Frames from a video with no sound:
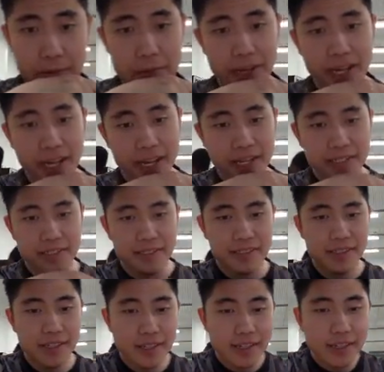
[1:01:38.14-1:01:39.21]
But yeah, guys.
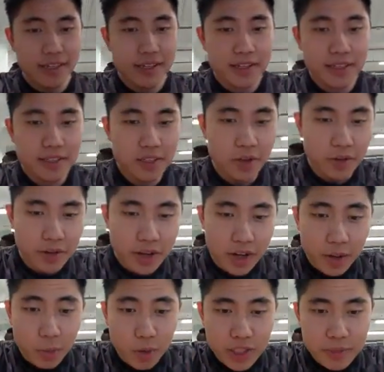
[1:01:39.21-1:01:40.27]
So,
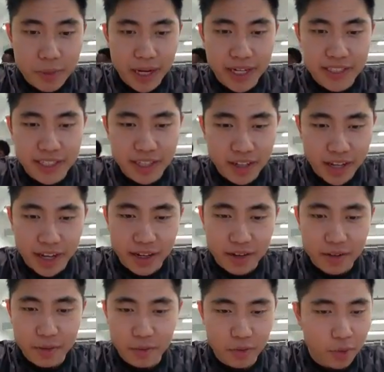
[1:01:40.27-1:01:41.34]
uh, what's my ideal height?
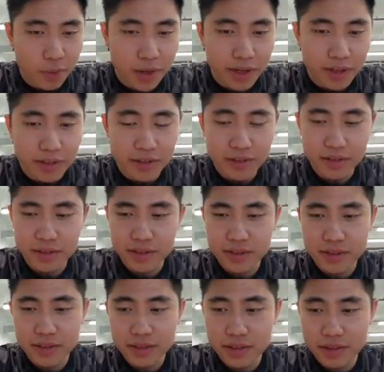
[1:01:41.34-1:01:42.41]
For what?
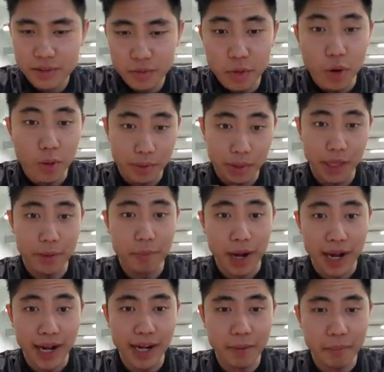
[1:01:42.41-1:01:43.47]
Well, like
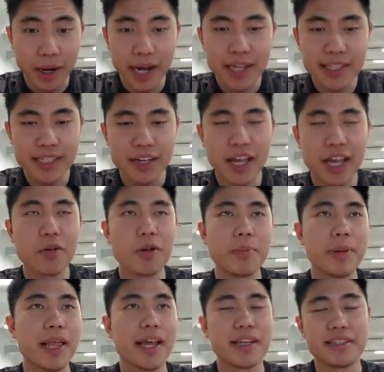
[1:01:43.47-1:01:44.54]
my height, my ideal height would
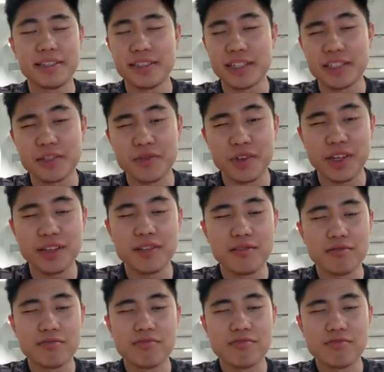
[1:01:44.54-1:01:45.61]
be like six feet.
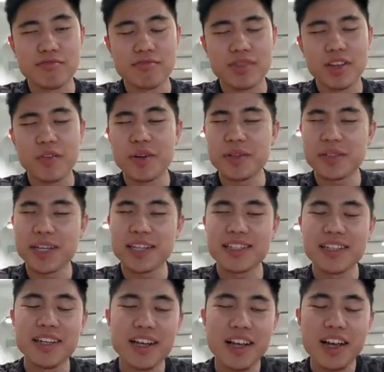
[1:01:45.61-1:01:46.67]
If I was like,
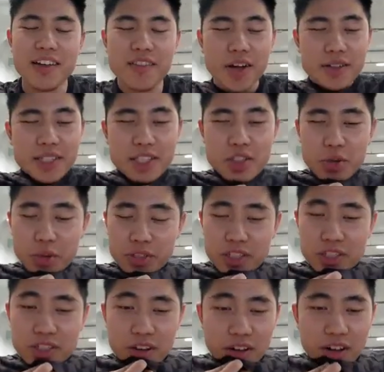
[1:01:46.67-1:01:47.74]
if I was like two
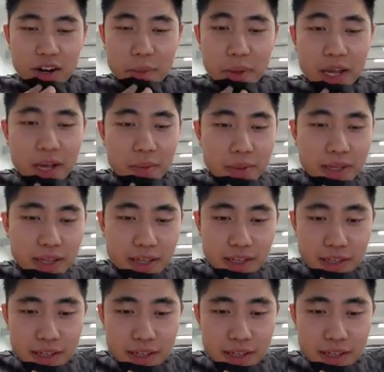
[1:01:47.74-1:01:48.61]
inches taller, I'd be happy.